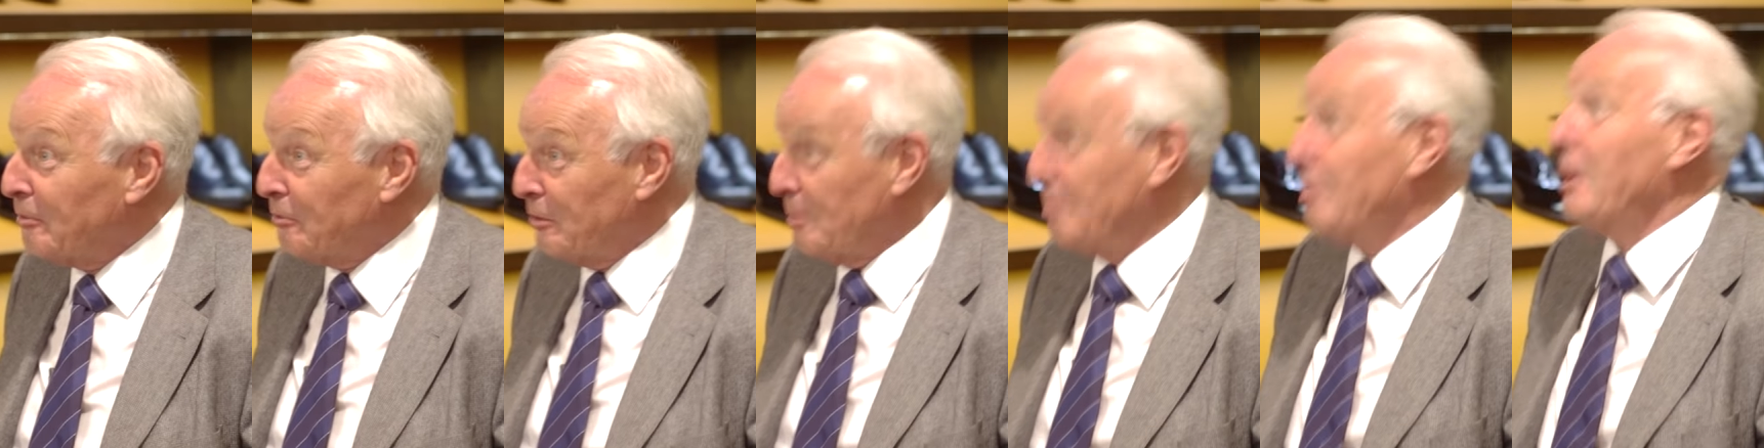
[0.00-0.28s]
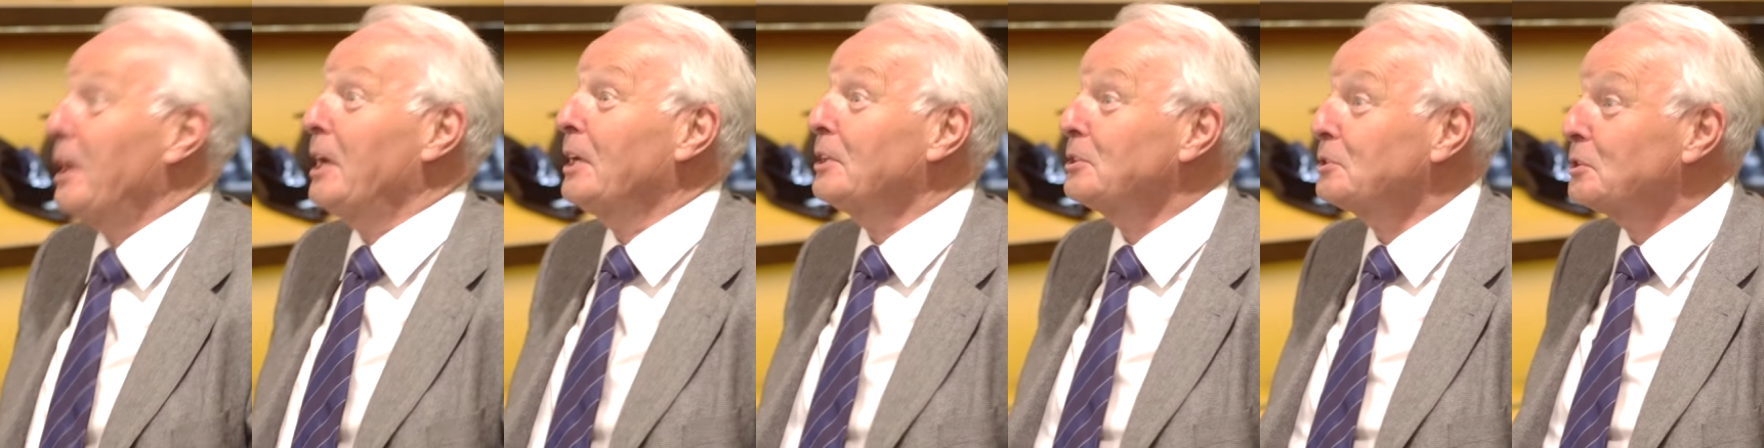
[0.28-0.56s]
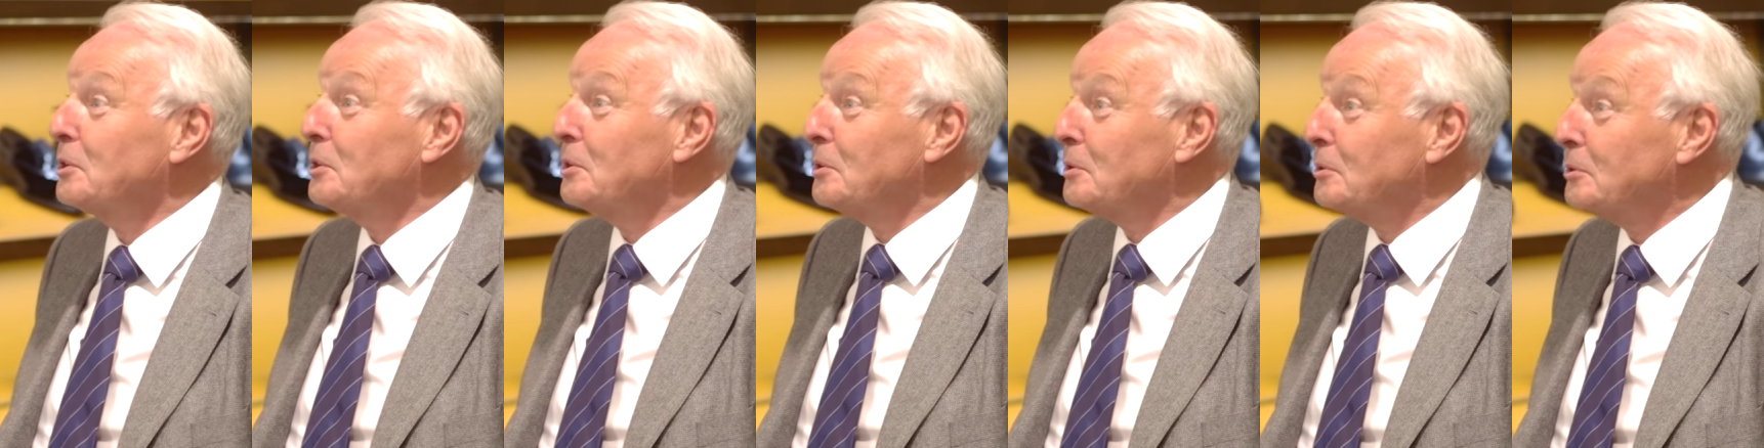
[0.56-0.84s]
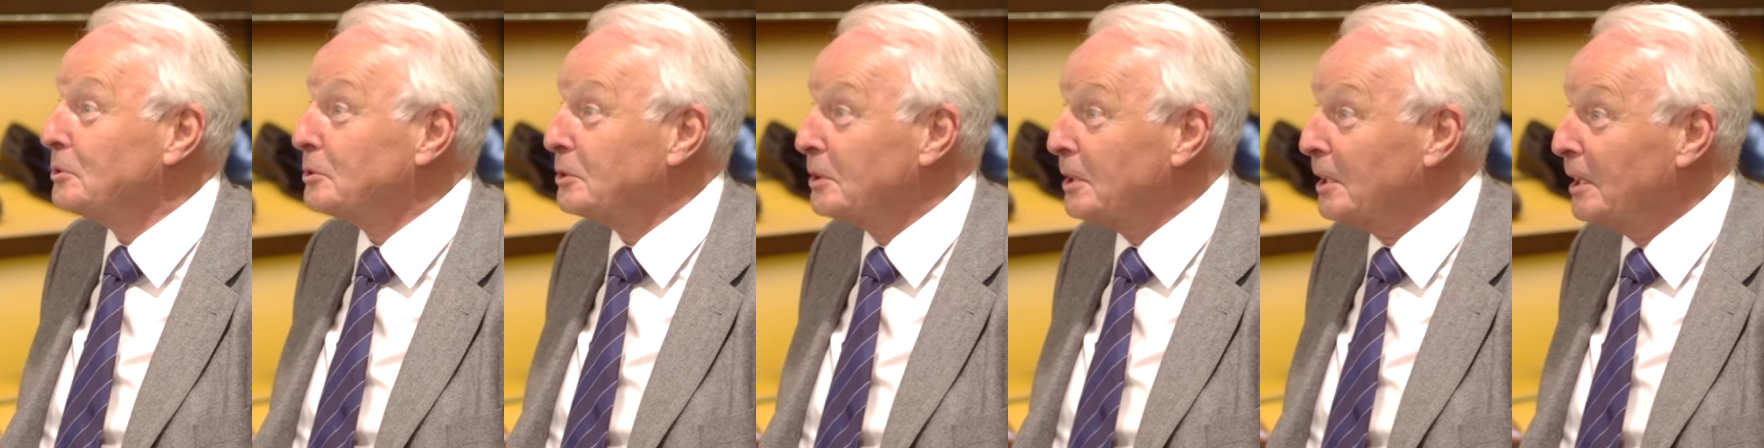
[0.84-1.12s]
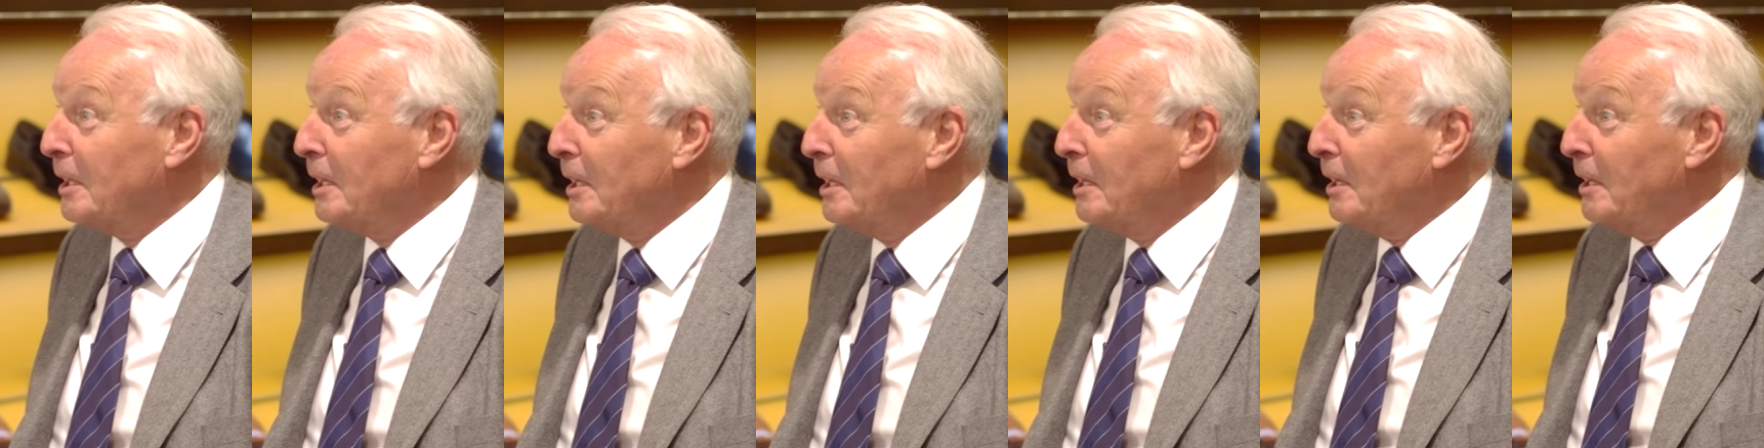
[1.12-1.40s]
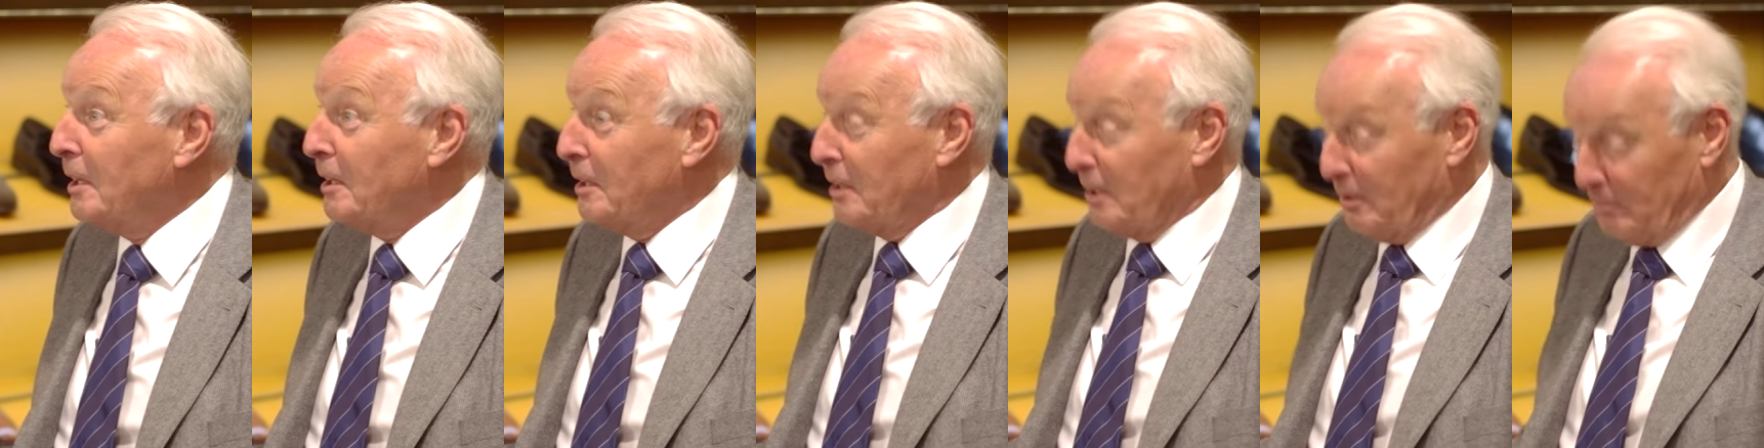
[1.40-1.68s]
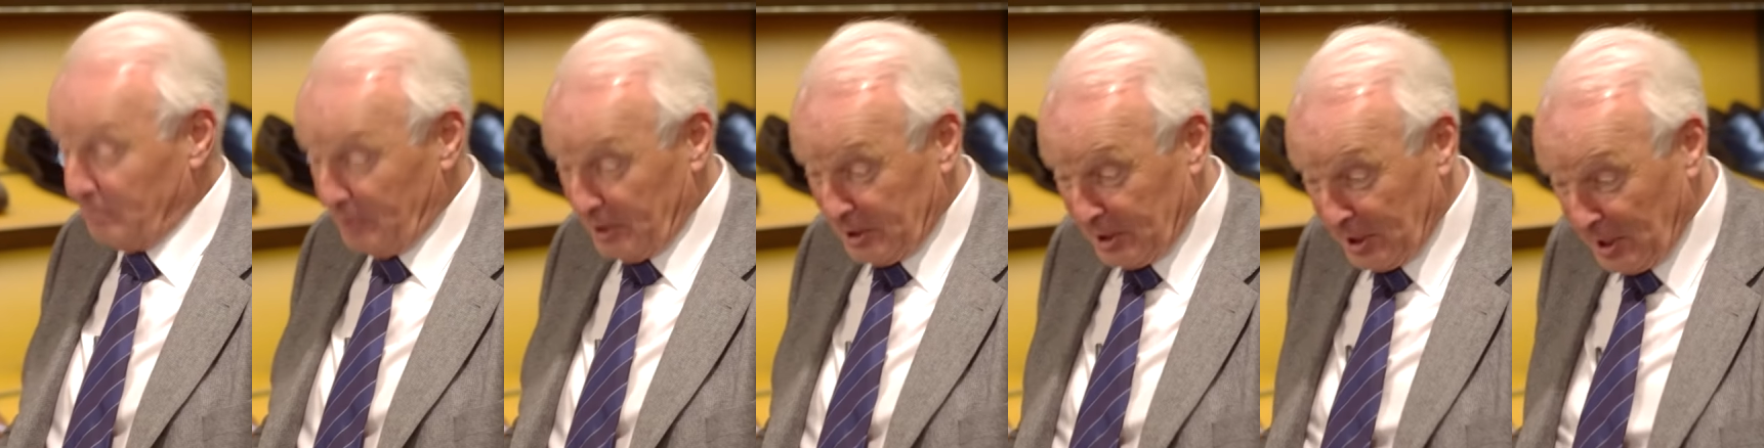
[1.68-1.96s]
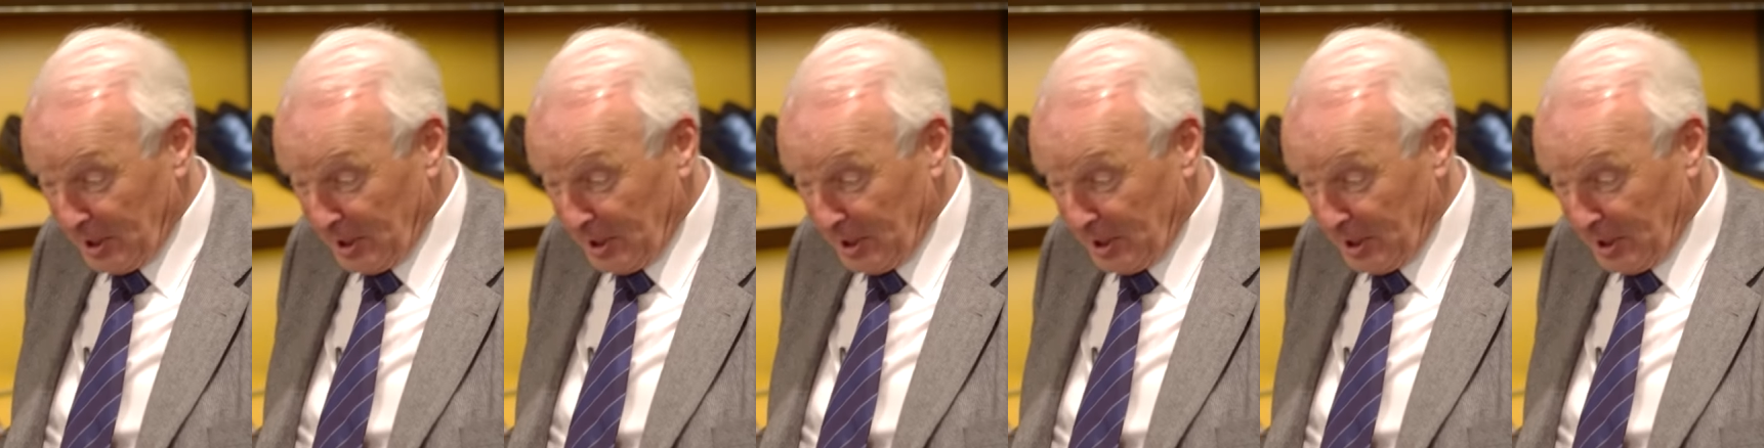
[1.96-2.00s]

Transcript: repair shoes, and we're